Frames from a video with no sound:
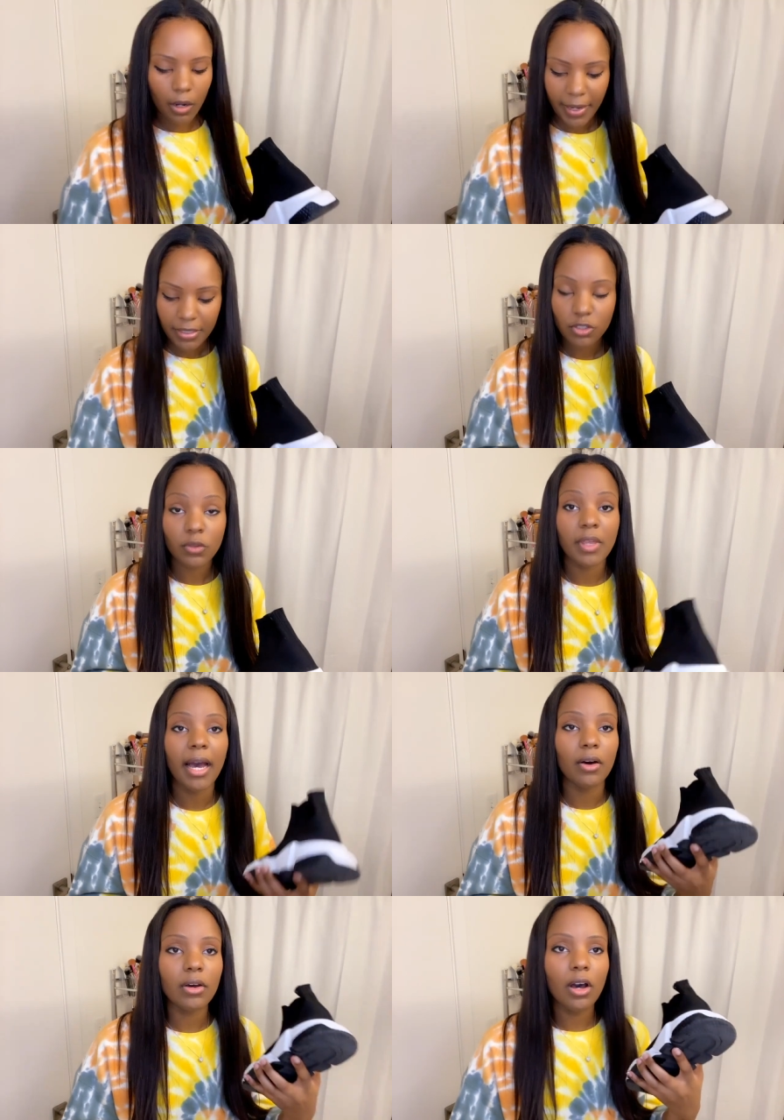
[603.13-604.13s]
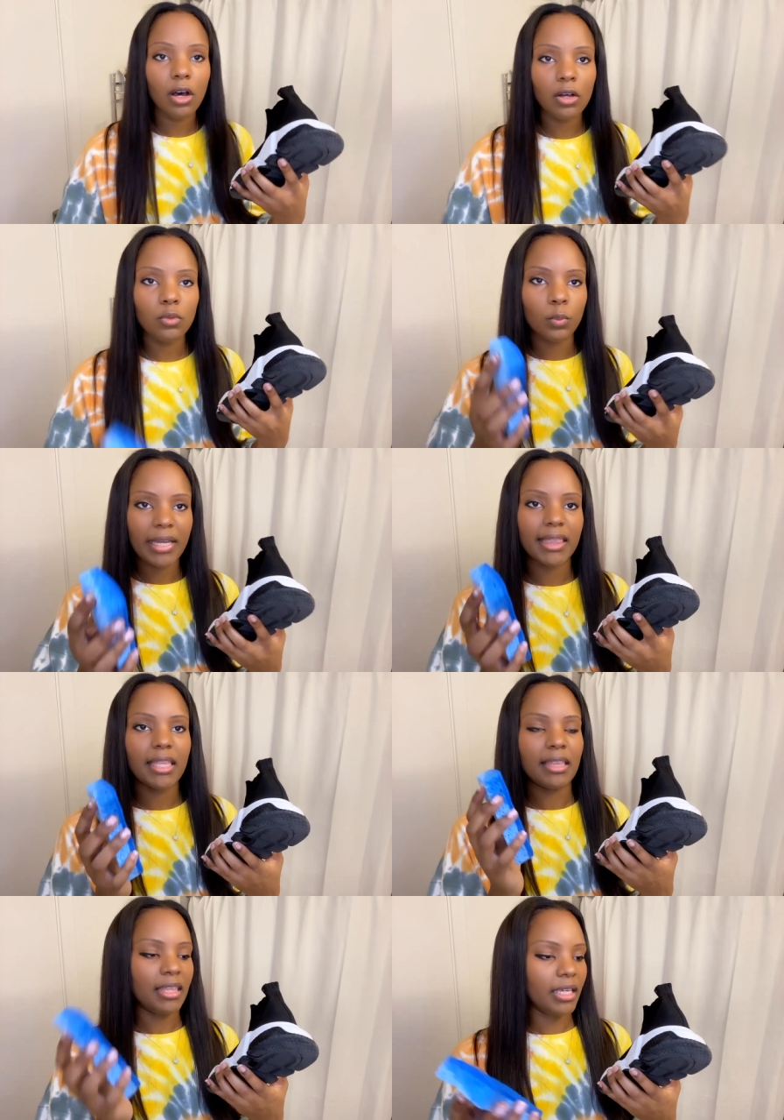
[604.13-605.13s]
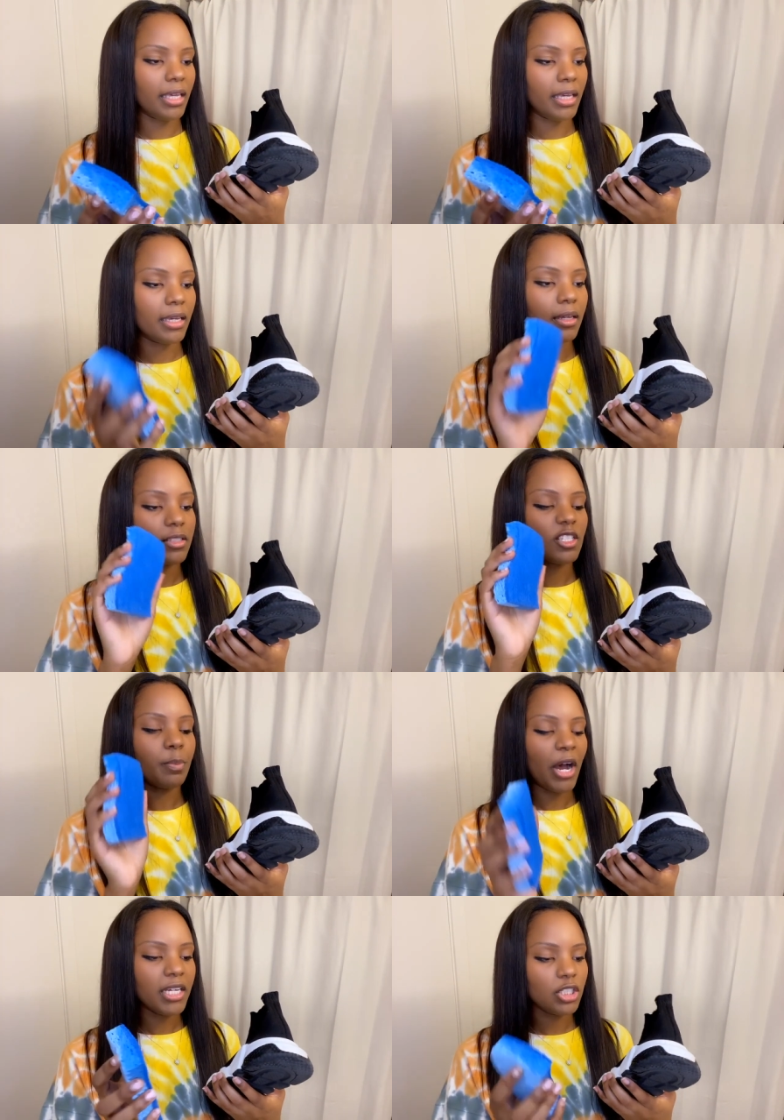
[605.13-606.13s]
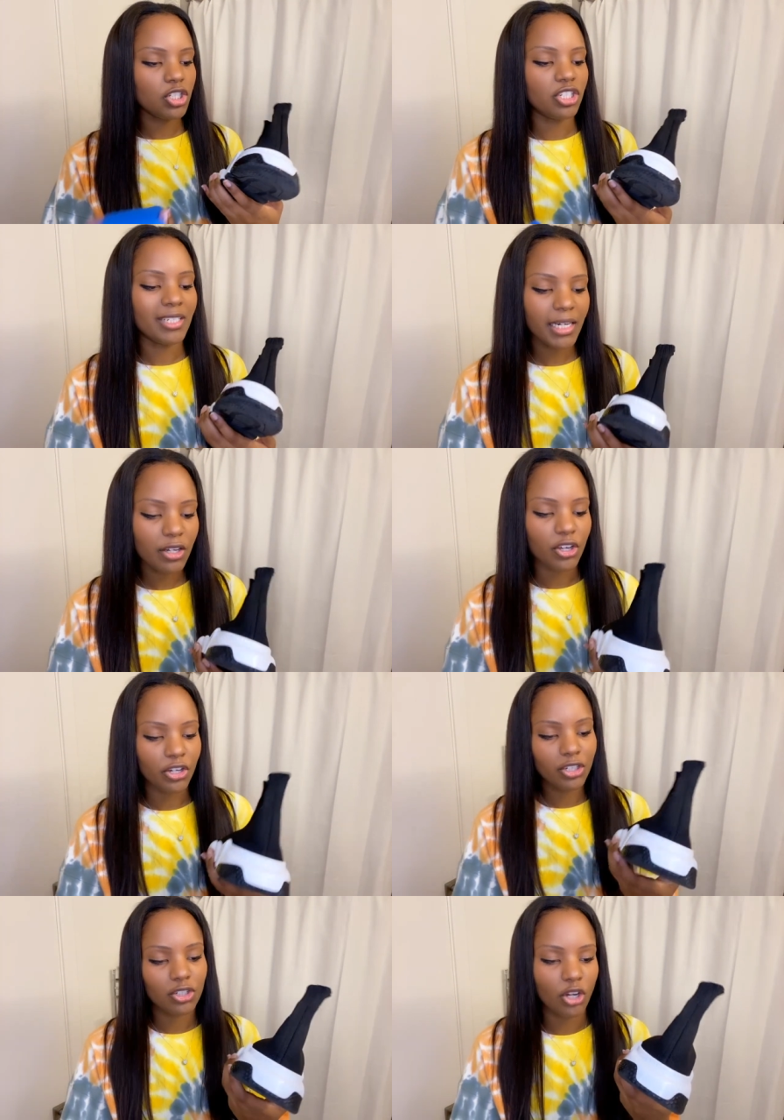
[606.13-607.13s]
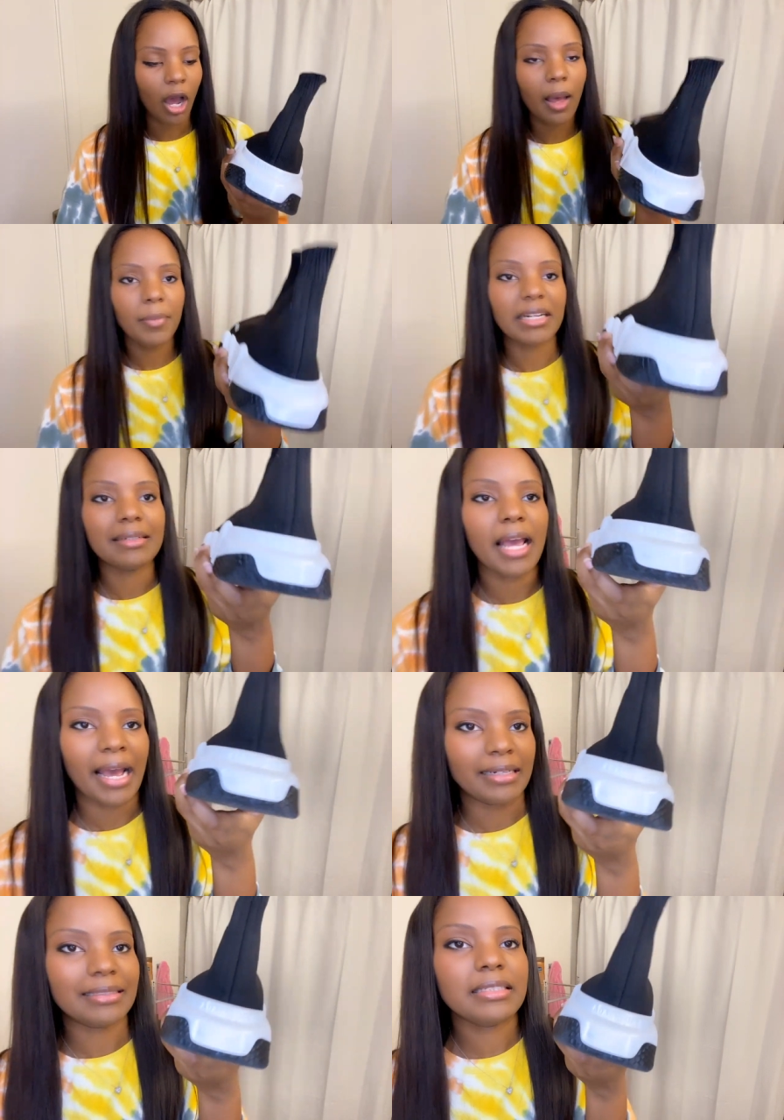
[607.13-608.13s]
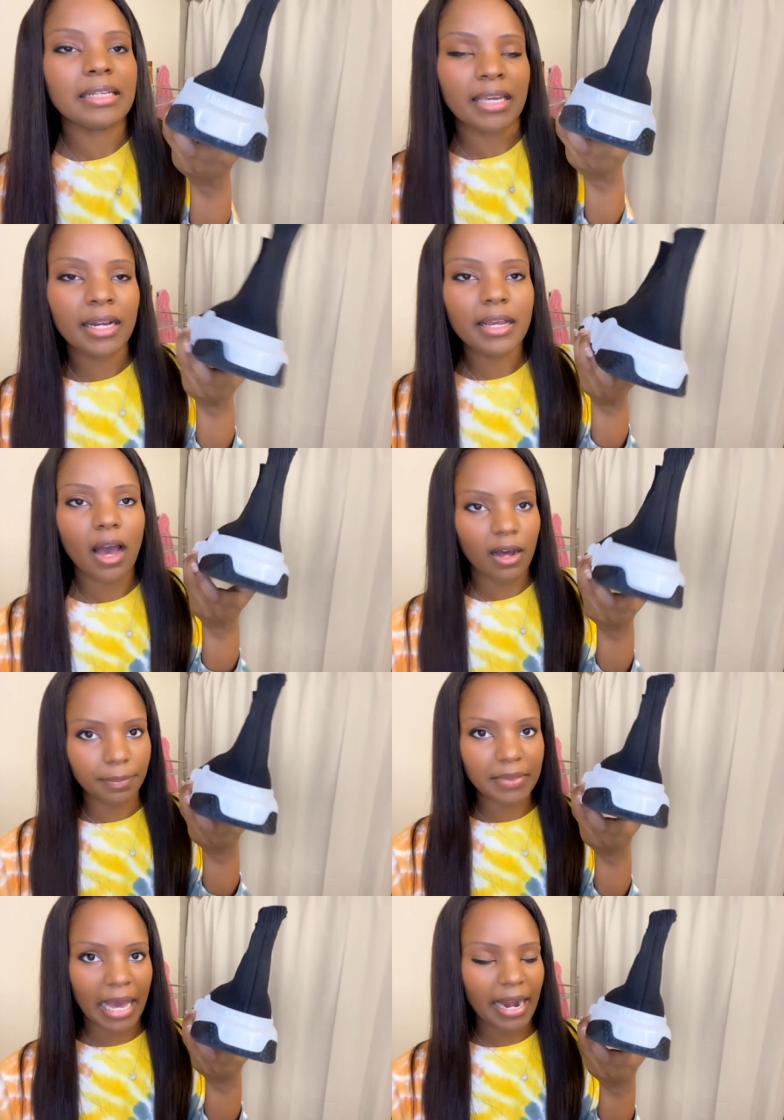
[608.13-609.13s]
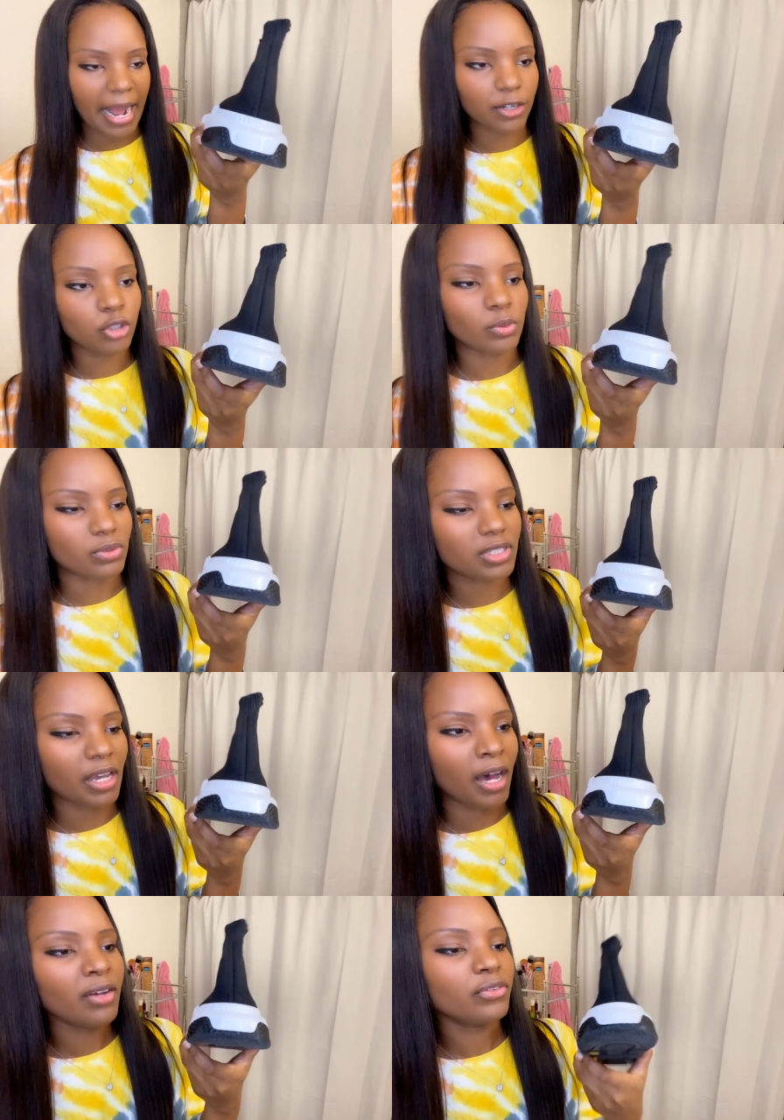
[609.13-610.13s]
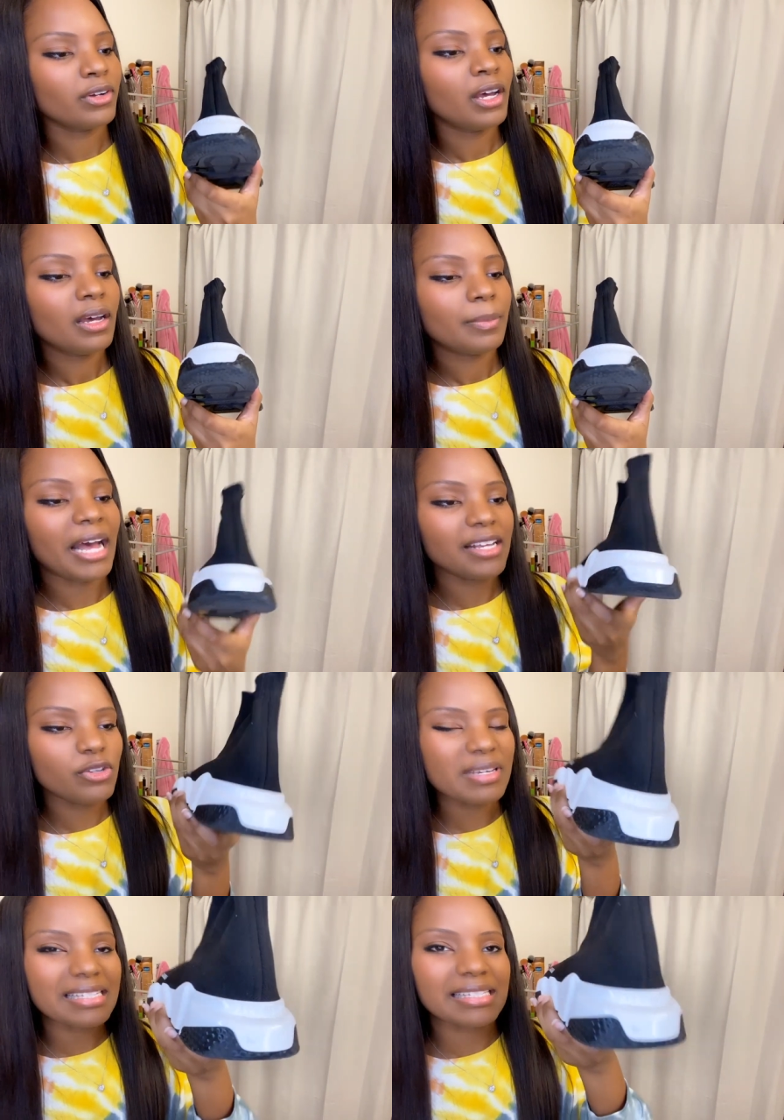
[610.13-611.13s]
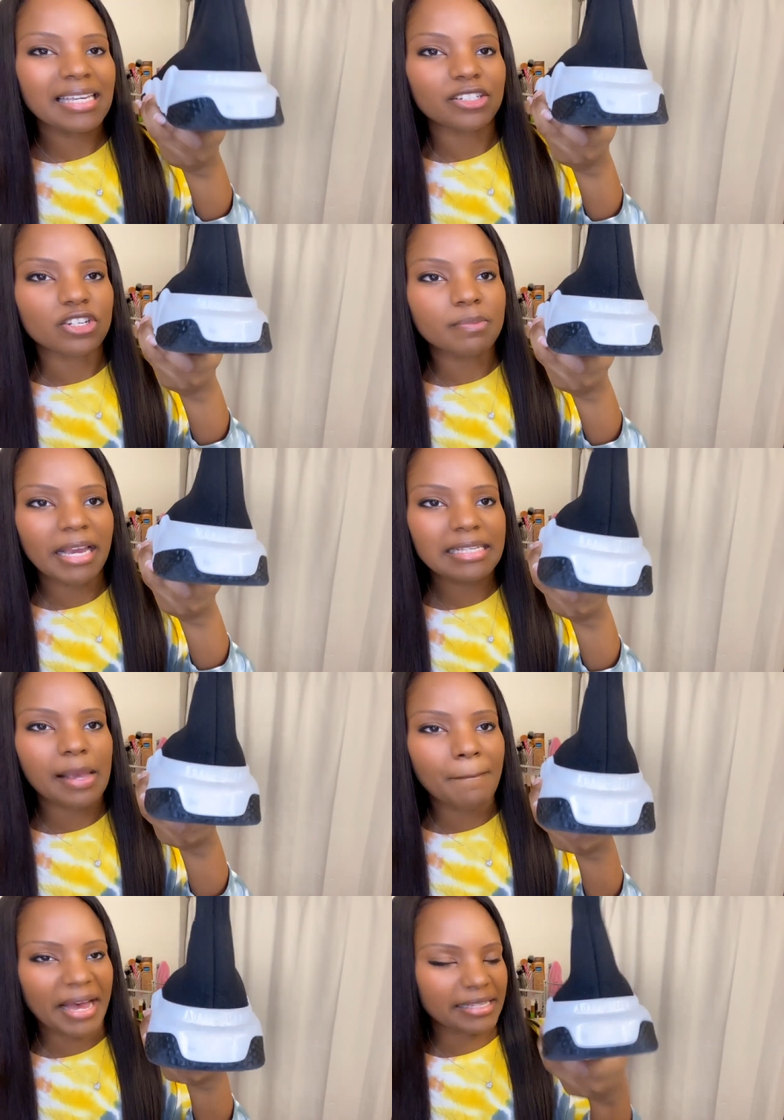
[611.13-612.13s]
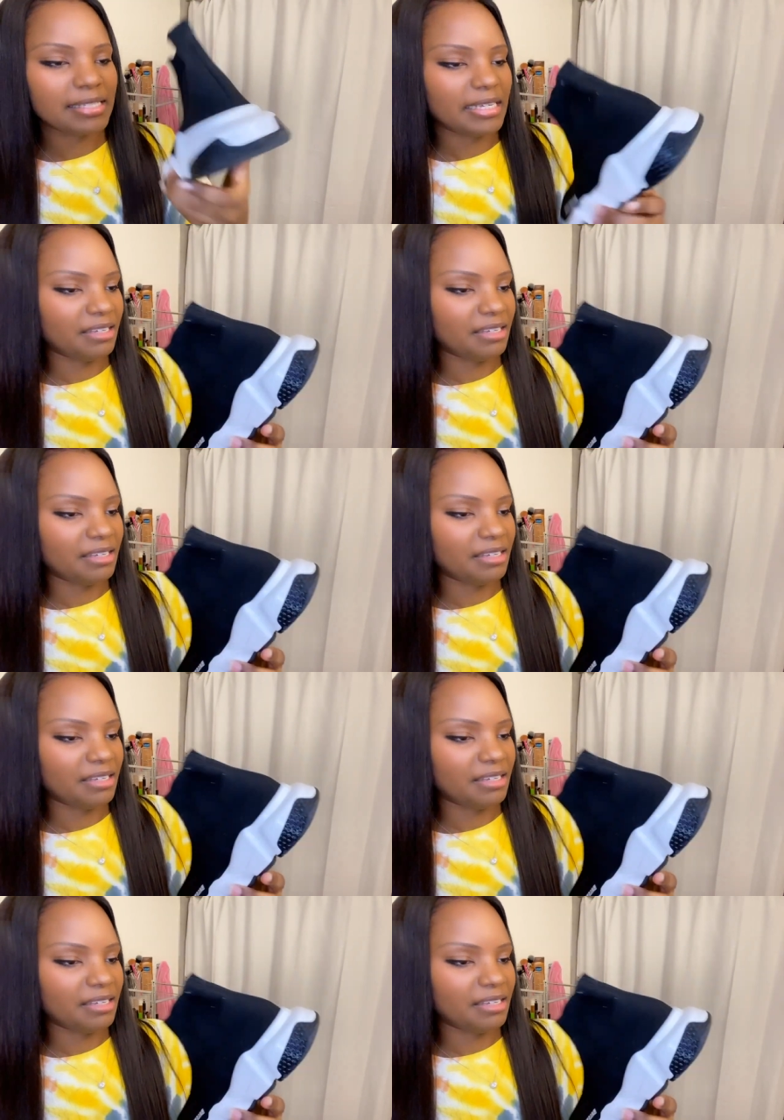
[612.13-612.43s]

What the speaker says: right, so the alcohol with the sponge did a good job at getting up that actual scuff, but as you can see, it just makes a messy